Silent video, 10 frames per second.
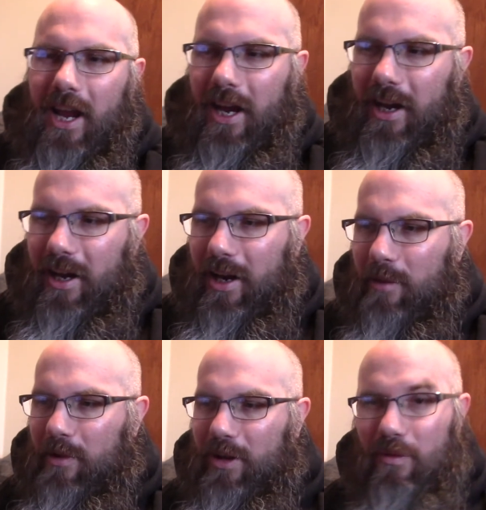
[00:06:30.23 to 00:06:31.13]
and
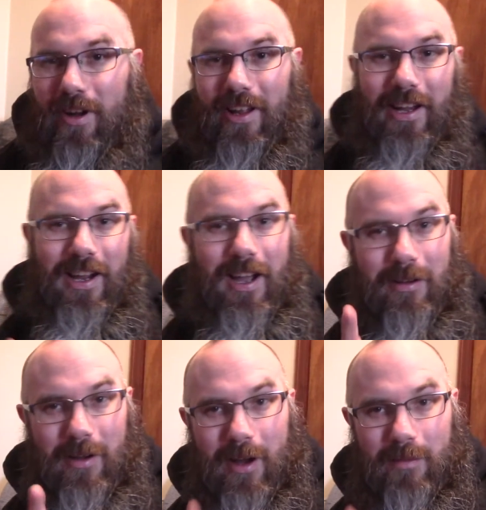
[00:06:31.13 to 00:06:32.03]
I'm like, well,
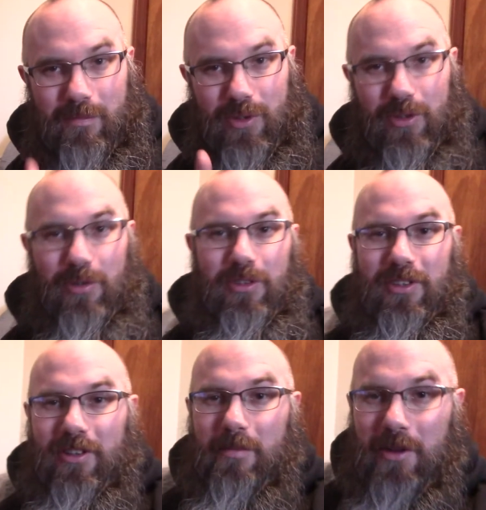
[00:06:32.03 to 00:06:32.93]
I was losing
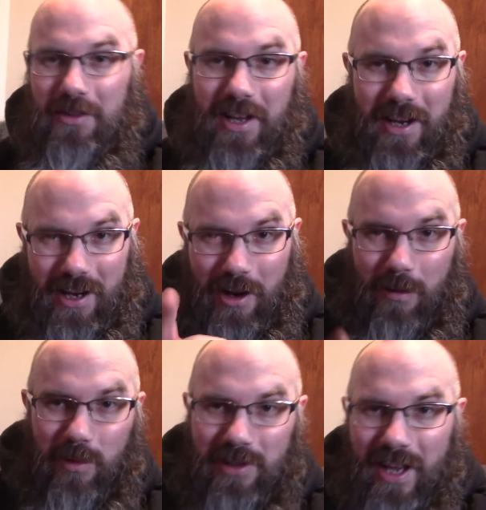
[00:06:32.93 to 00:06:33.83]
until about the end, and I
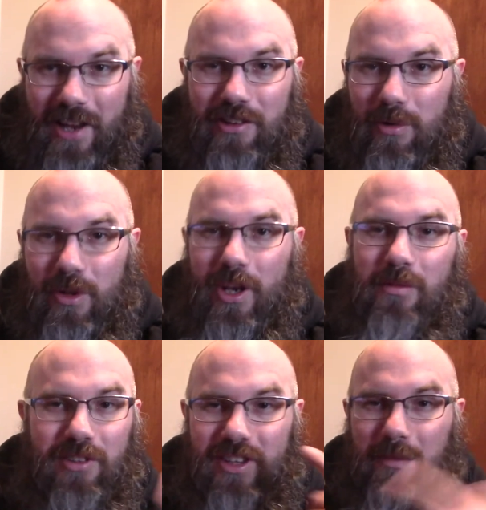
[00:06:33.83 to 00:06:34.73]
almost had you, and then I'm
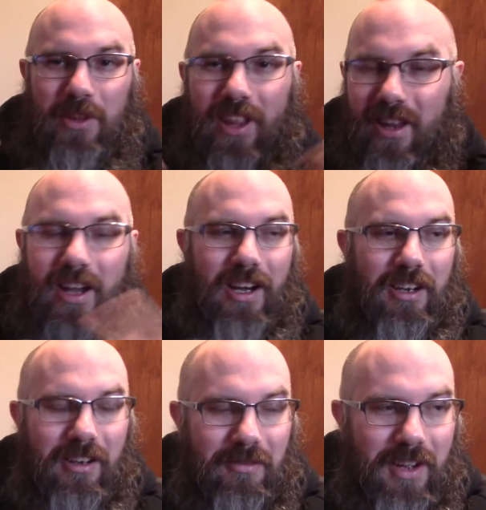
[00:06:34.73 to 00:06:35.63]
just thinking about that line
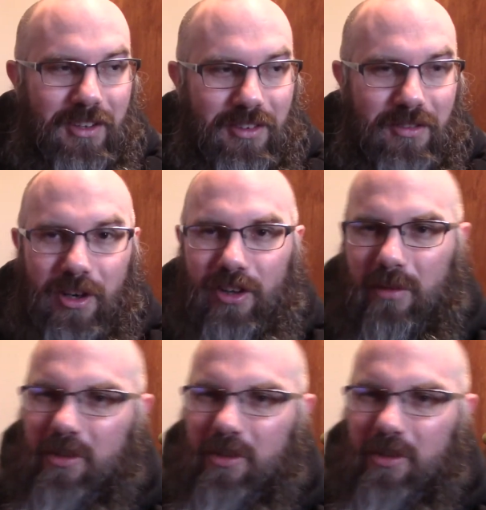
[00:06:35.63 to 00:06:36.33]
in the Fast and the Furious.